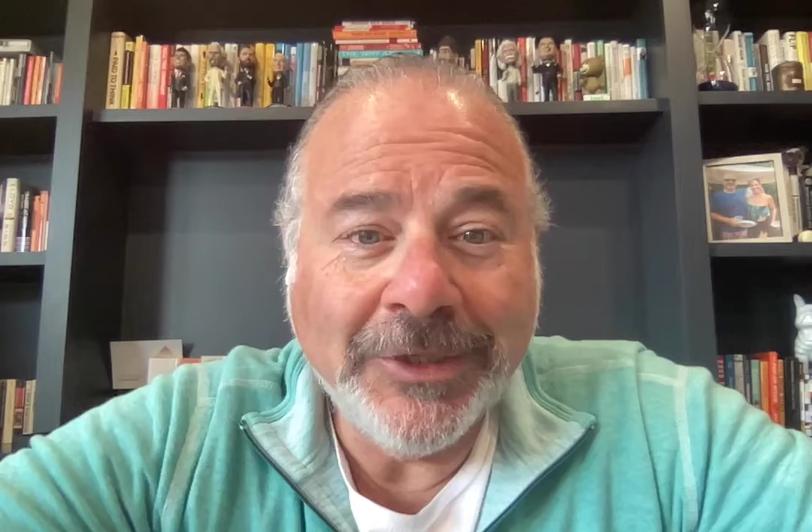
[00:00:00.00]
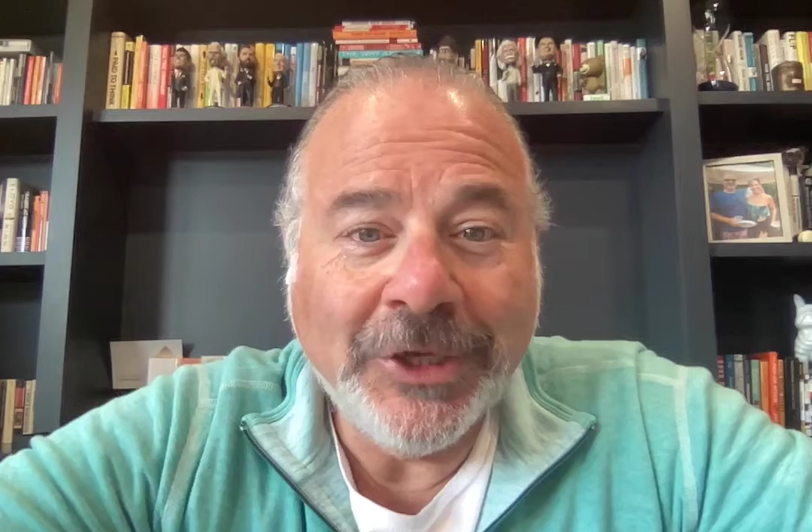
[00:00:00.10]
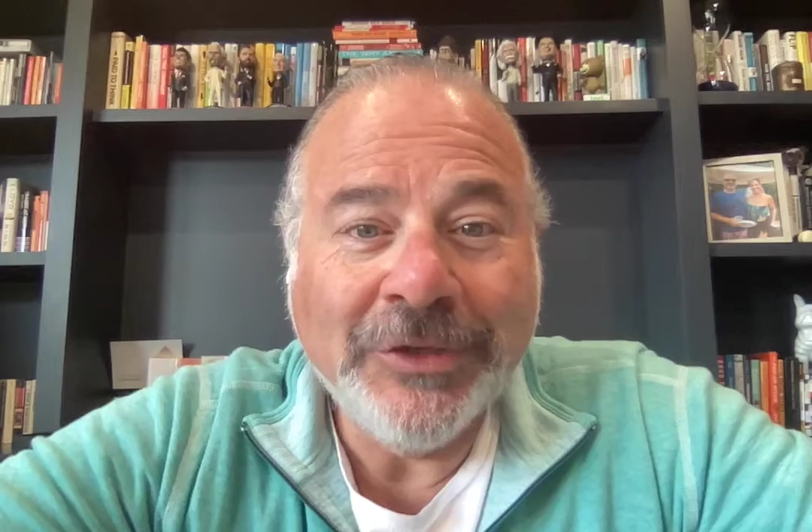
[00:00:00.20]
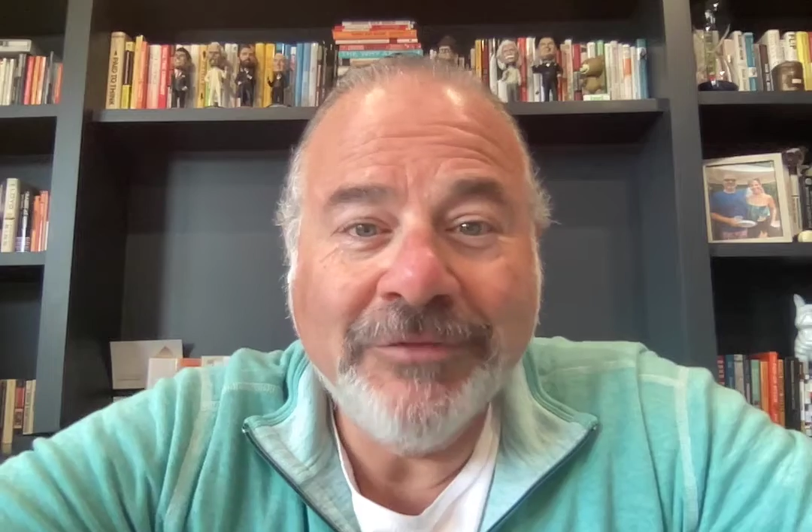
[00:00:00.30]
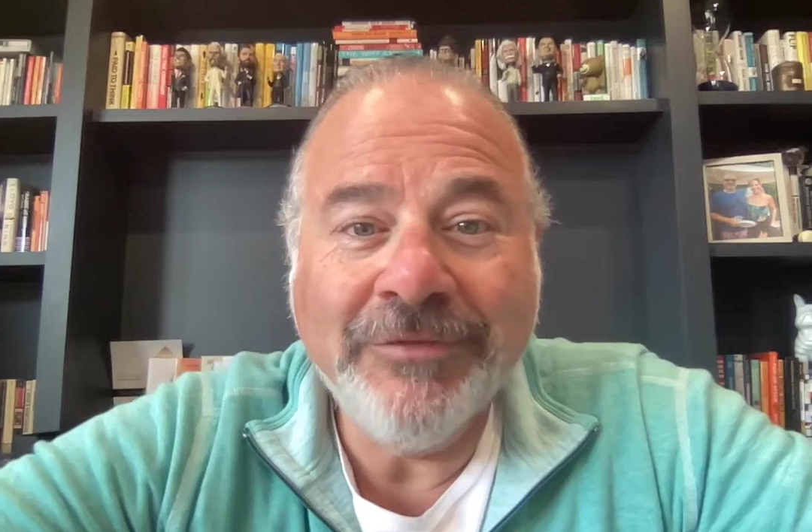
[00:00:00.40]
a,
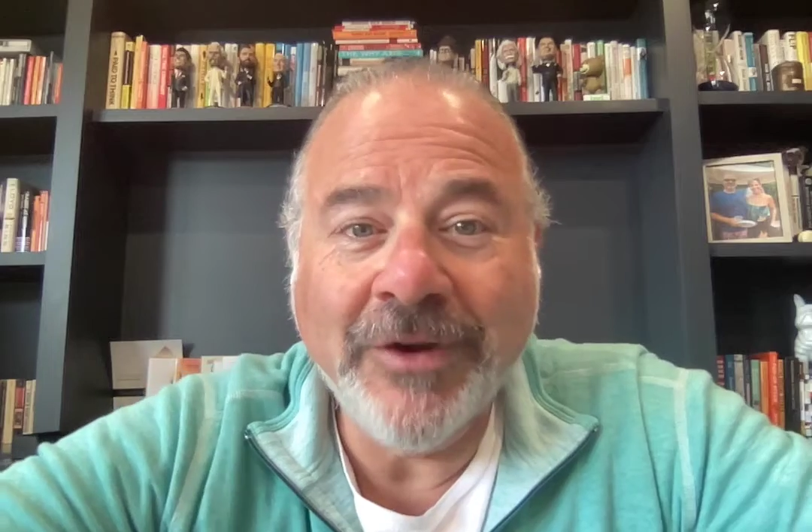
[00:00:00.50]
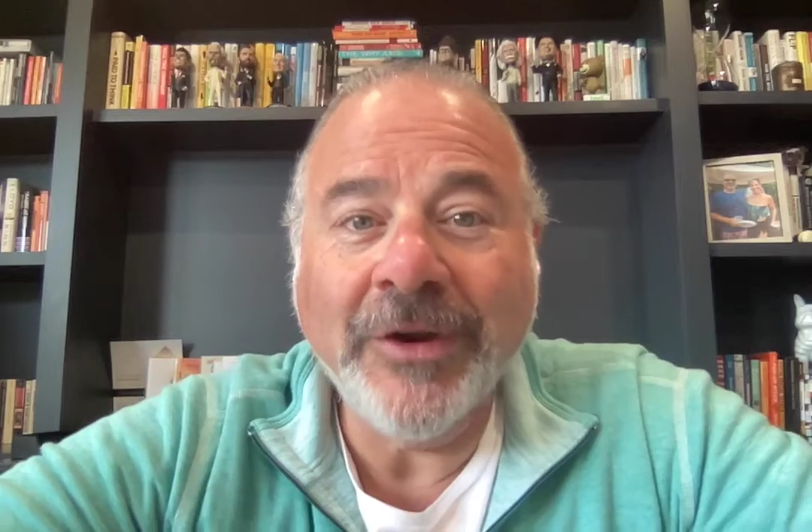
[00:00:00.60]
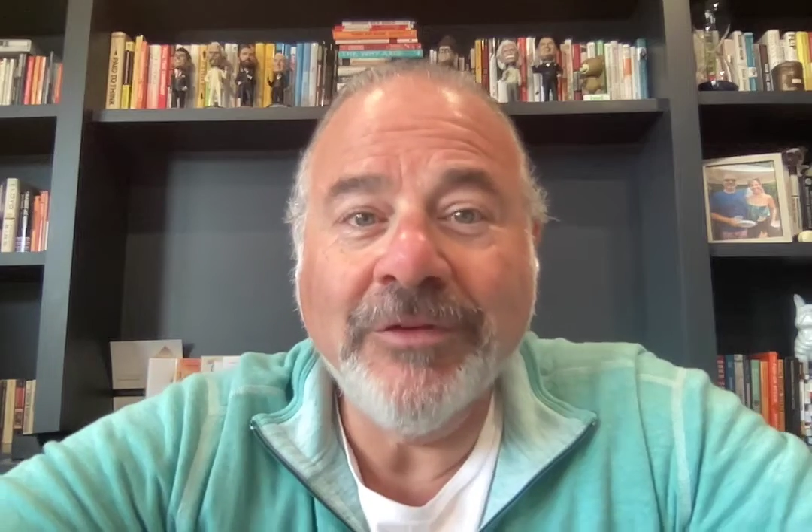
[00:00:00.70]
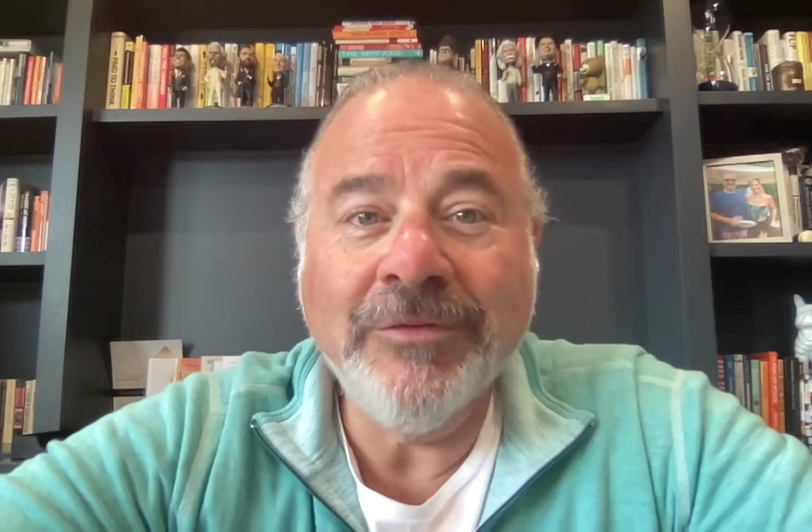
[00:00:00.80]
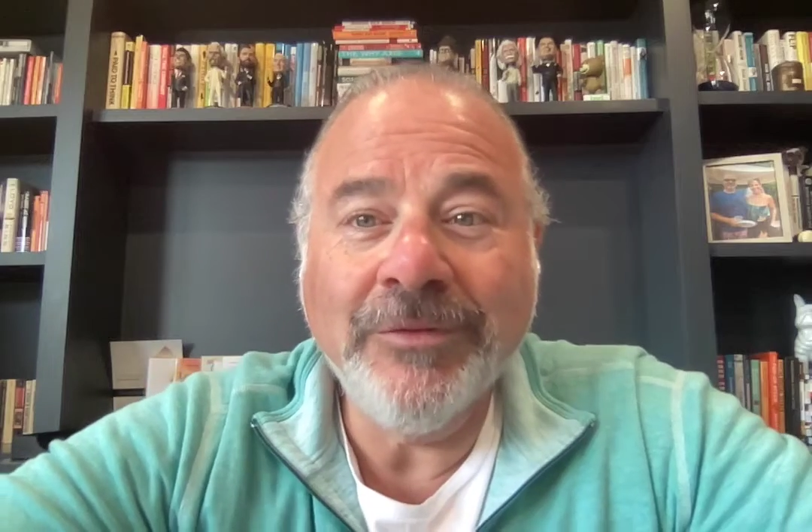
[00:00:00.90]
a,
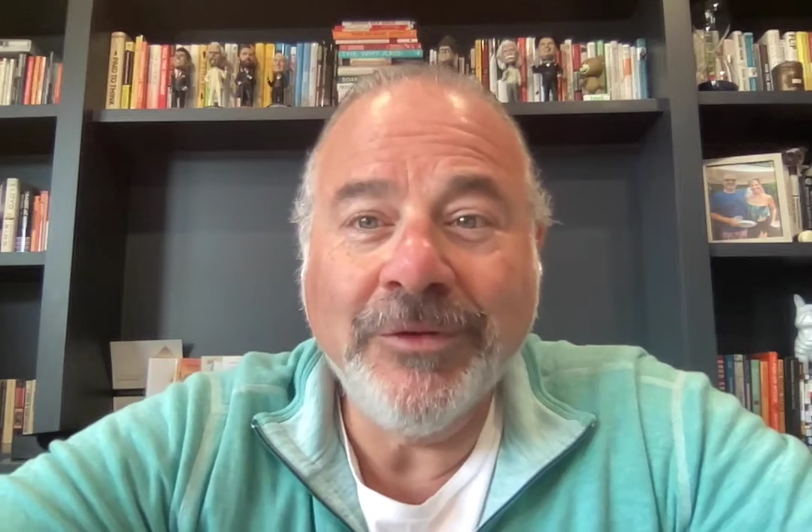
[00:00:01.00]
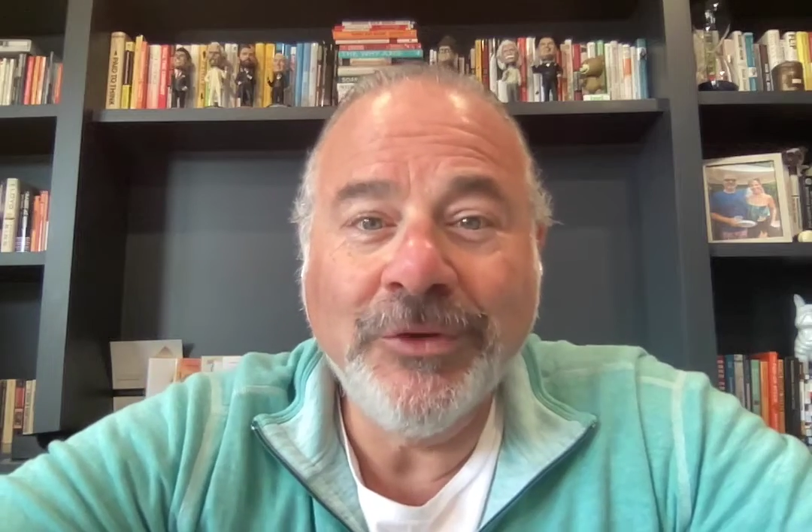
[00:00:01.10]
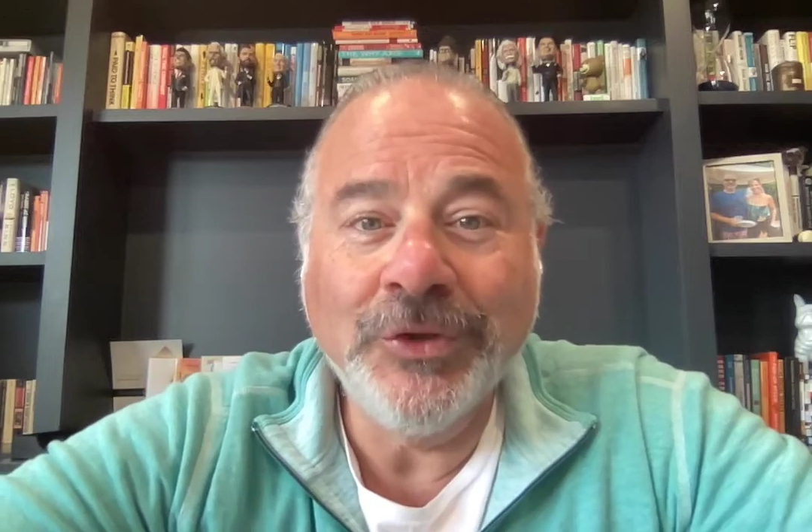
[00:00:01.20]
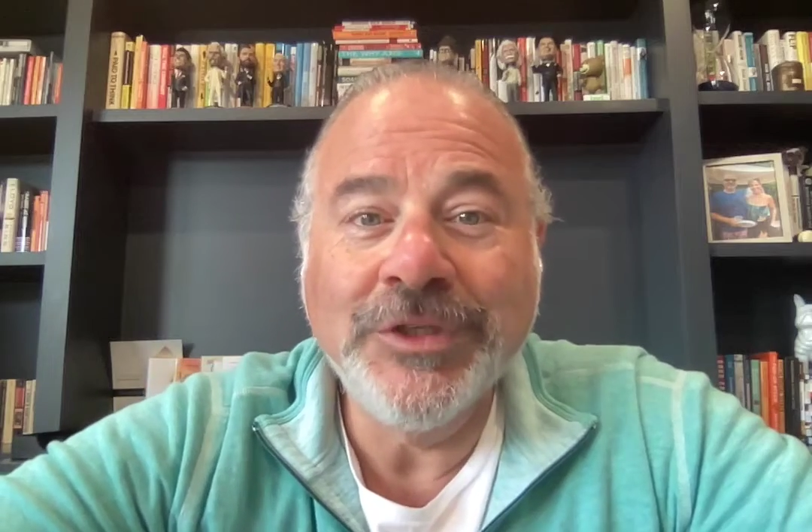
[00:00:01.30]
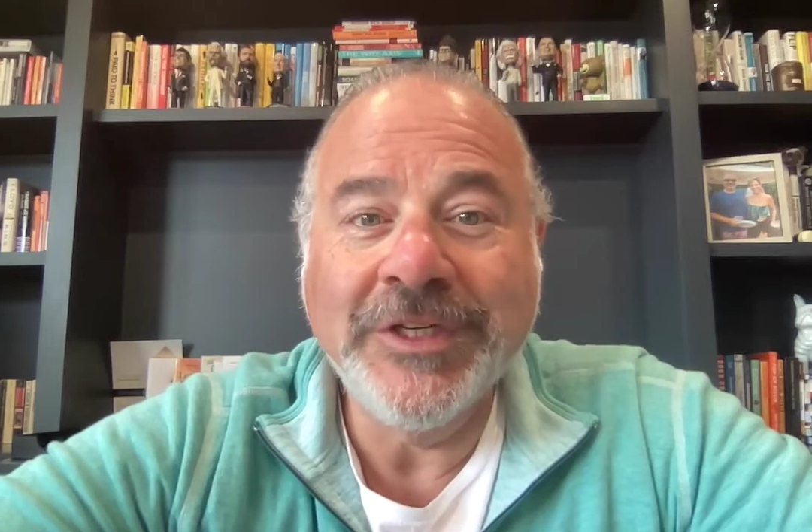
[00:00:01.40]
very good